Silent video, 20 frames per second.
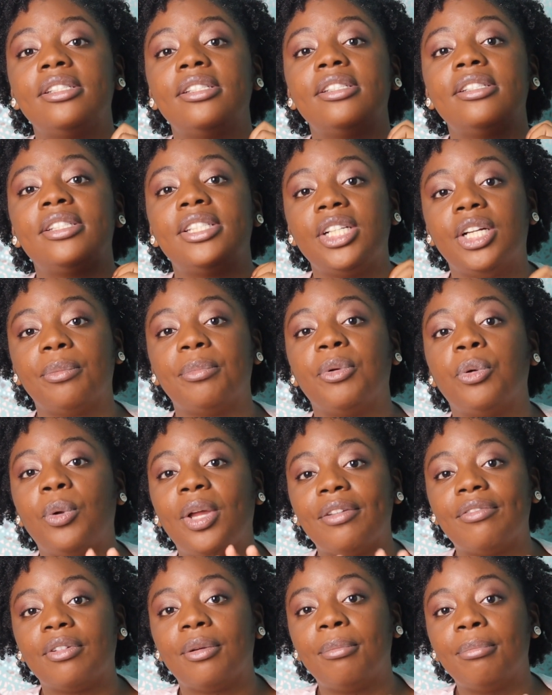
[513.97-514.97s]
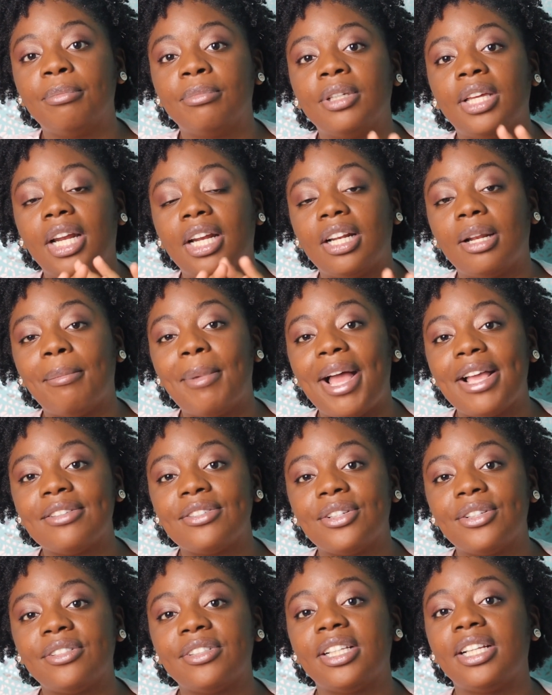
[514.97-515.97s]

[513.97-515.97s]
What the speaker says: steer me away from getting the master's.